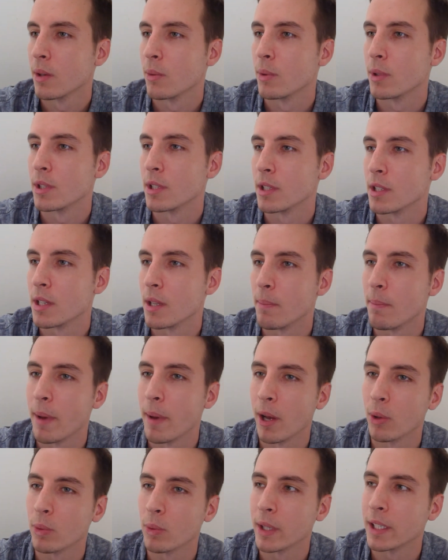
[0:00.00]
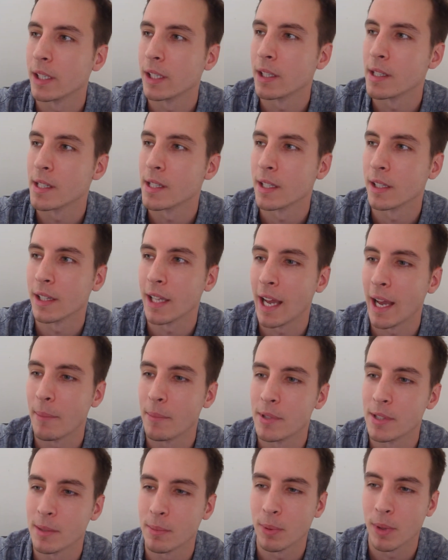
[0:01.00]
which is the bell ringers and
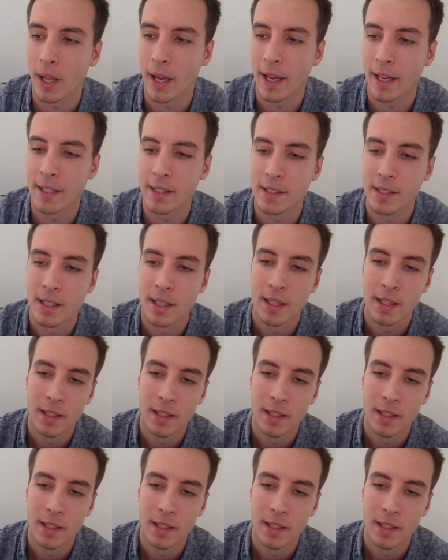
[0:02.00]
lab supplies,